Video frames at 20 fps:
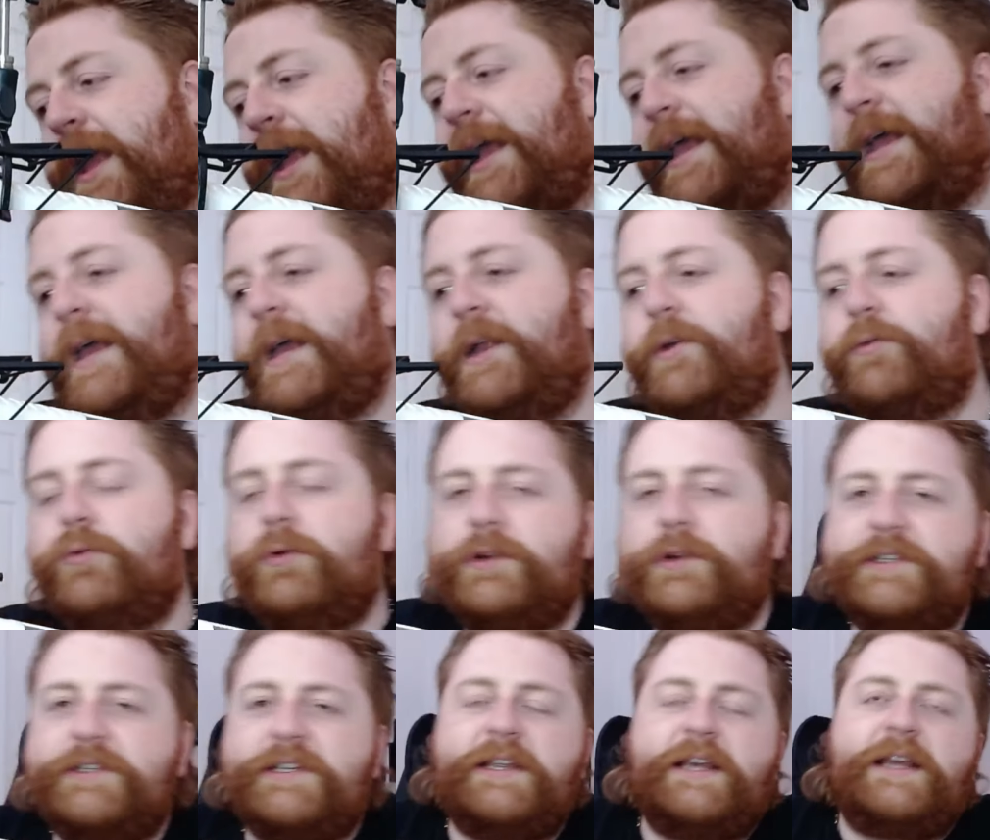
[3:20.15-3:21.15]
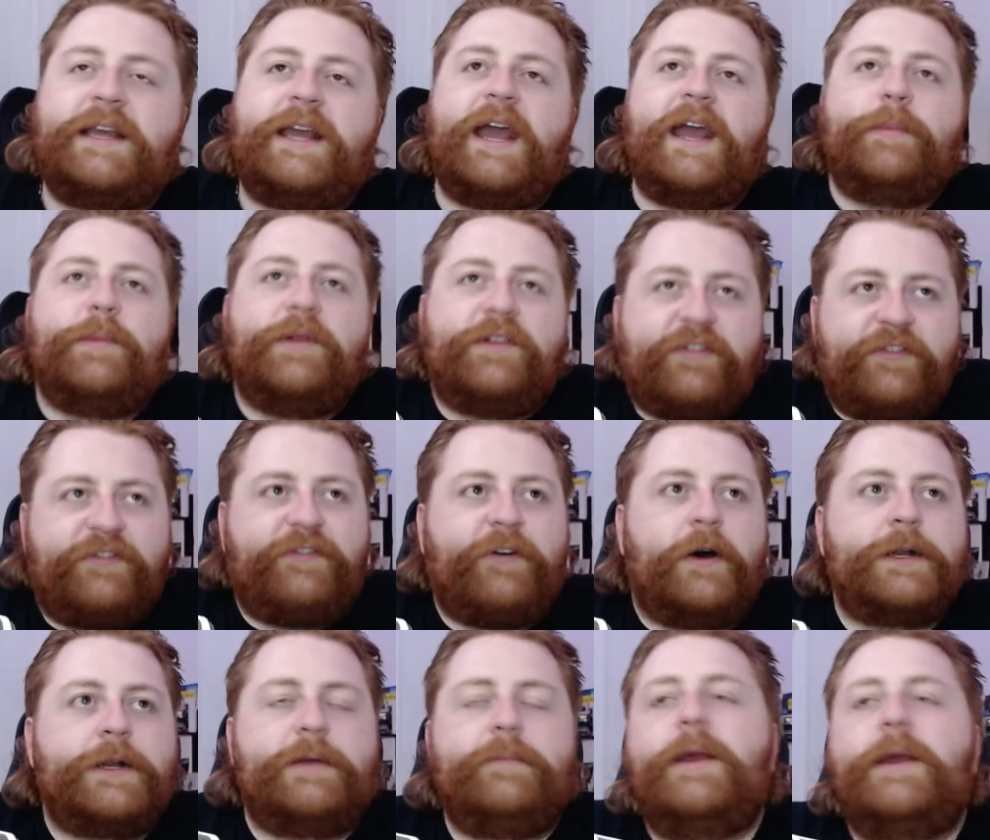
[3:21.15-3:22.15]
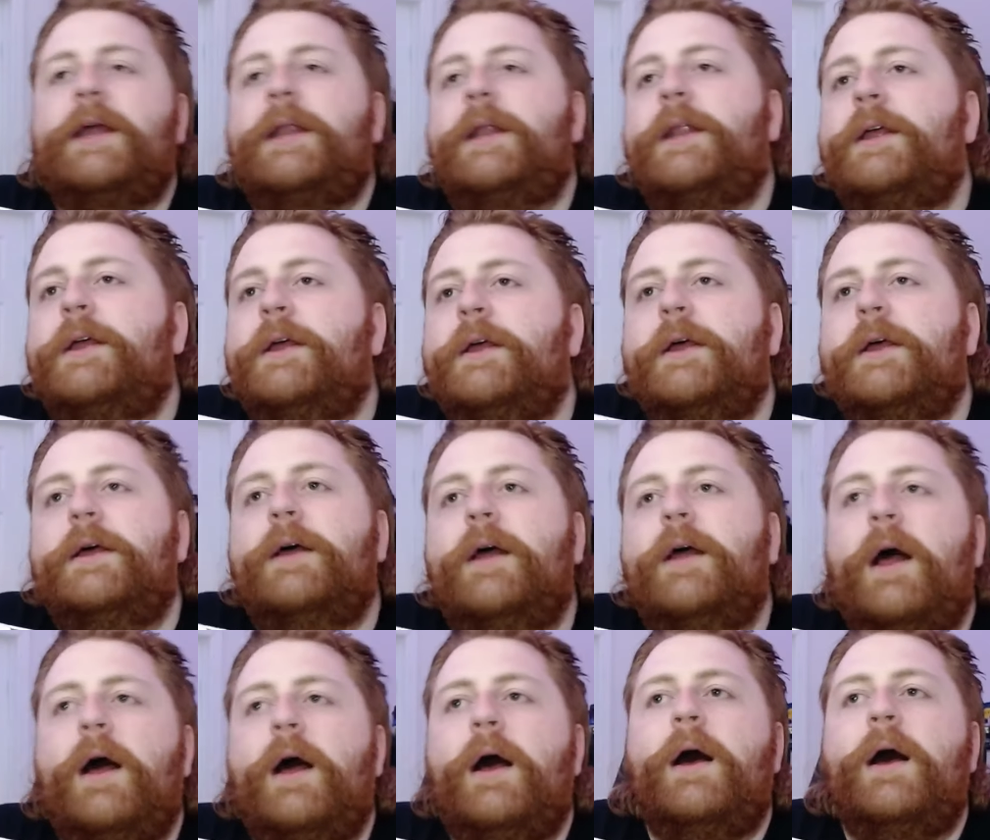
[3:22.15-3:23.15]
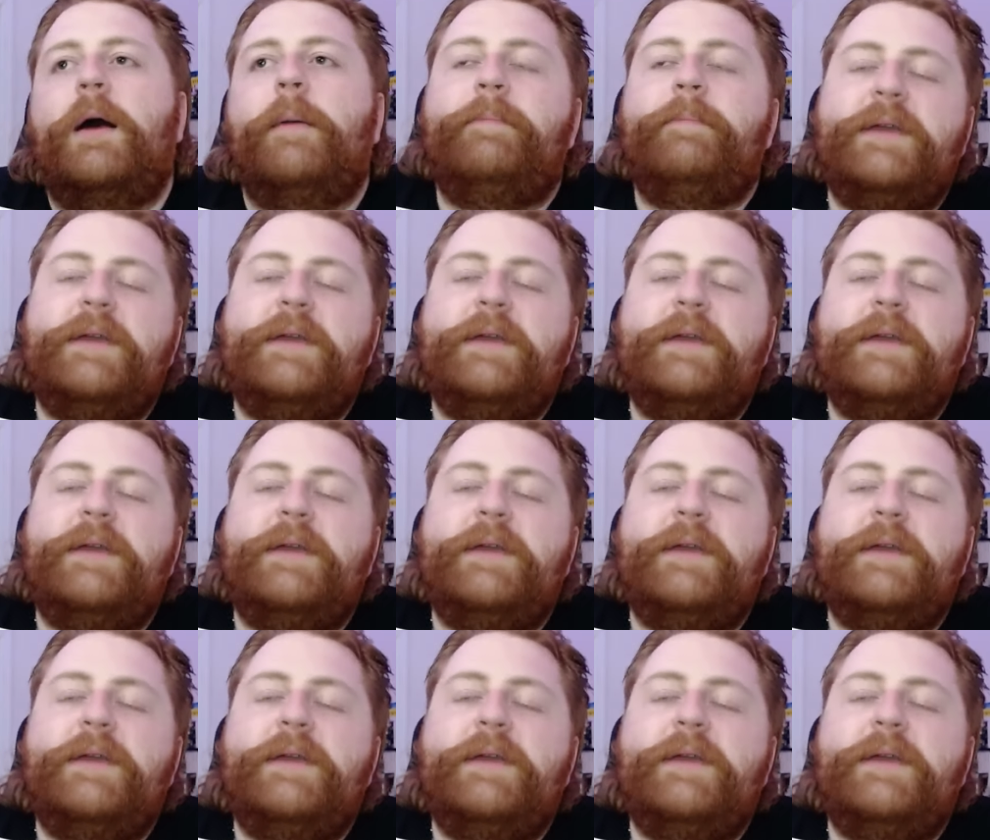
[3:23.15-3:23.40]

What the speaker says: And Rules of the Game is funny, man.